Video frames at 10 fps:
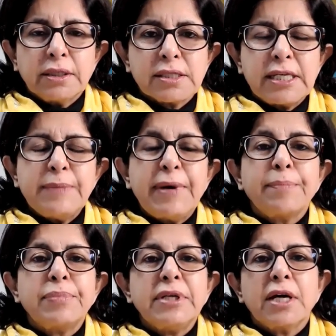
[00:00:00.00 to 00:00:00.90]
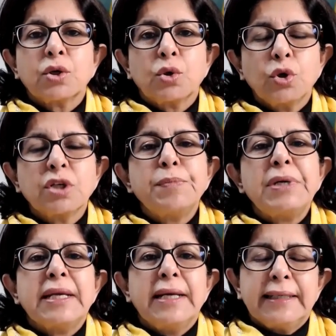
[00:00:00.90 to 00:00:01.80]
sleep apnea could
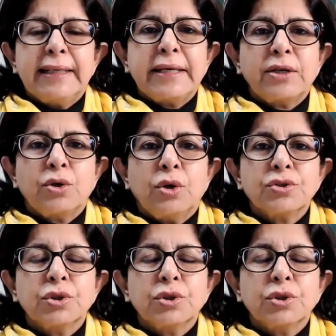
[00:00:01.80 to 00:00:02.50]
be an underlying cause.